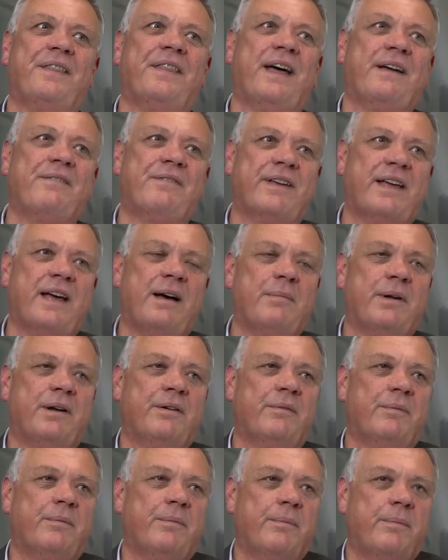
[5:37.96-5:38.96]
They've come
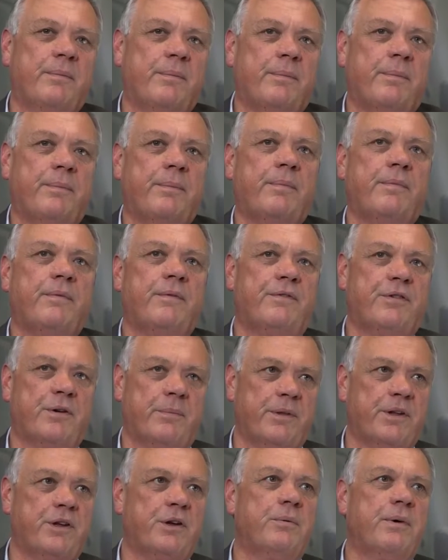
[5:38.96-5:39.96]
in
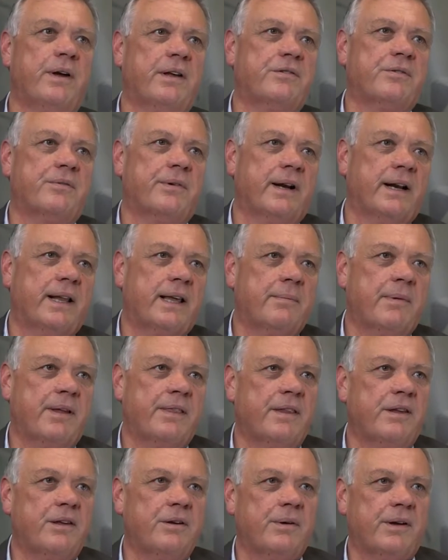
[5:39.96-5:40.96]
from the US, really. I mean,
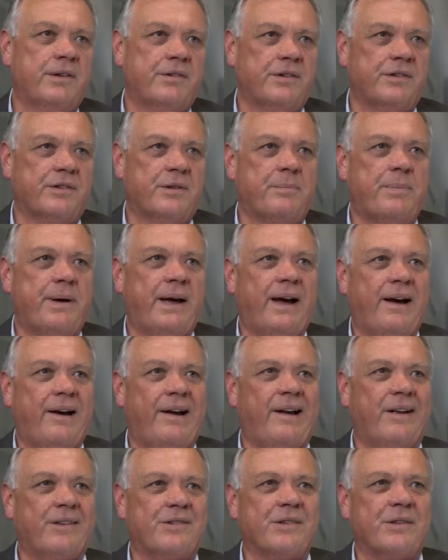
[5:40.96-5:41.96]
the US is the
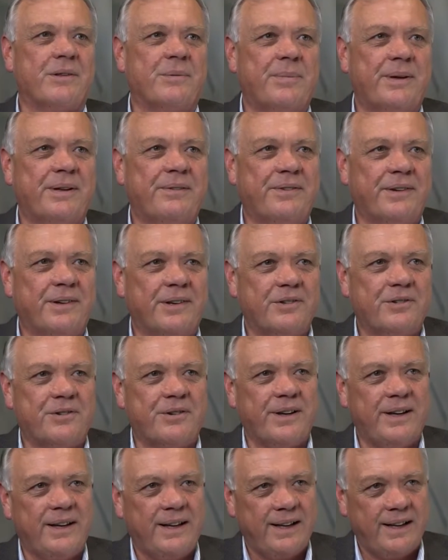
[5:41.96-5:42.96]
powerhouse of the beef
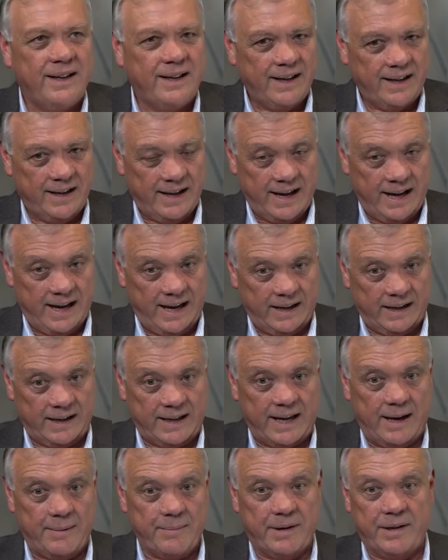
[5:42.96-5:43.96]
industry, and
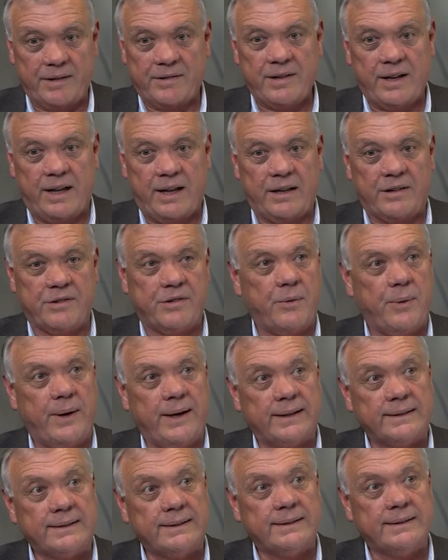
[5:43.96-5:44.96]
companies like
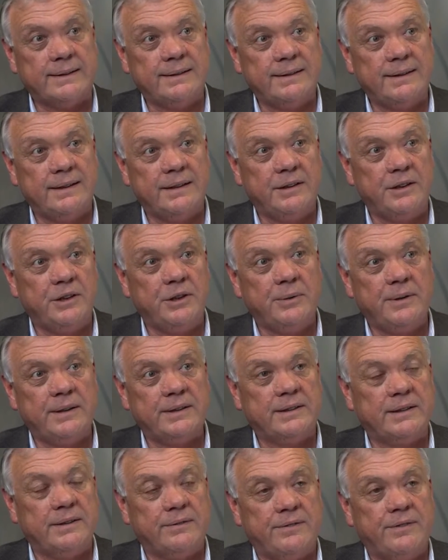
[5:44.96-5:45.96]
Zoetis in the
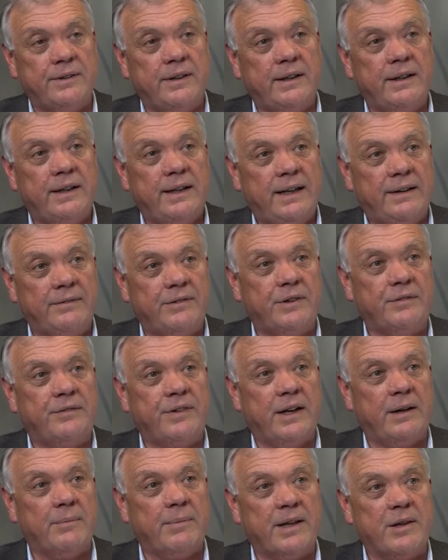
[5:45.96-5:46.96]
US have
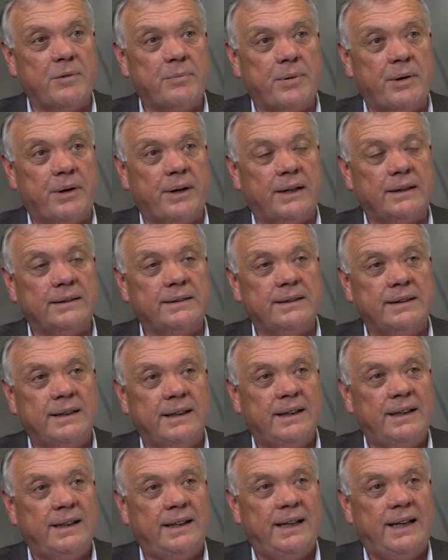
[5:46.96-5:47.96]
developed these products,
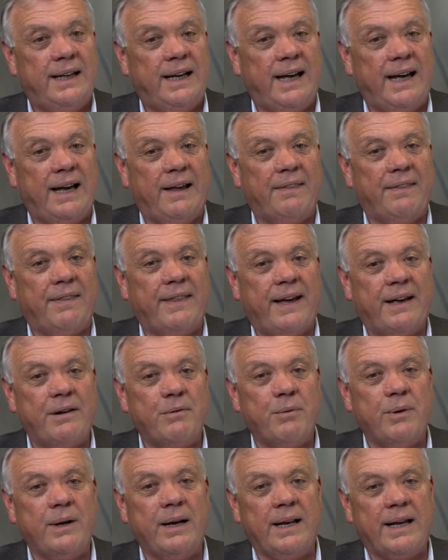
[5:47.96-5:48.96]
and they
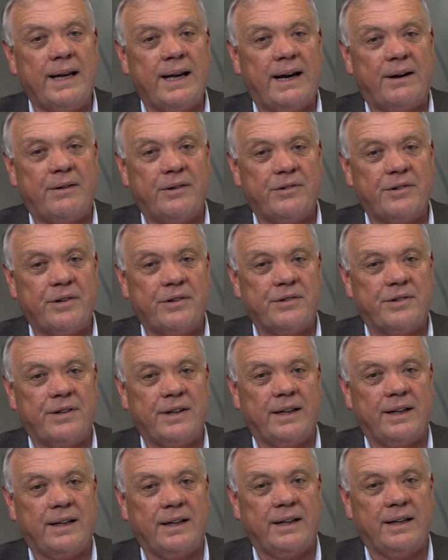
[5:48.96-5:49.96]
really are
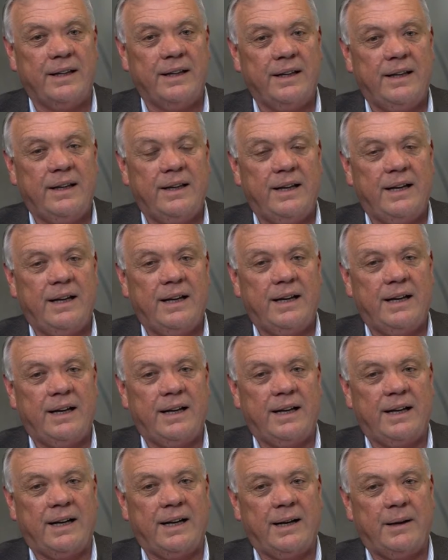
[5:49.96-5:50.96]
assisting
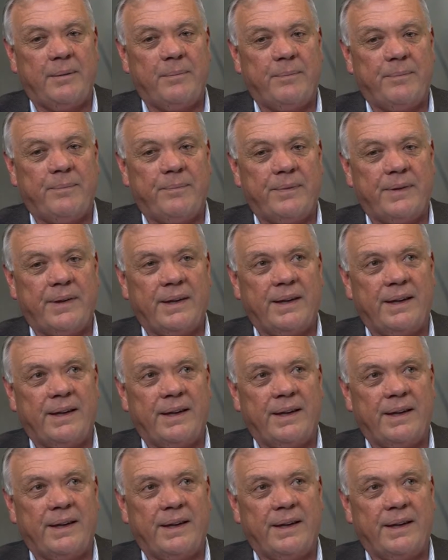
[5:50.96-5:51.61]
the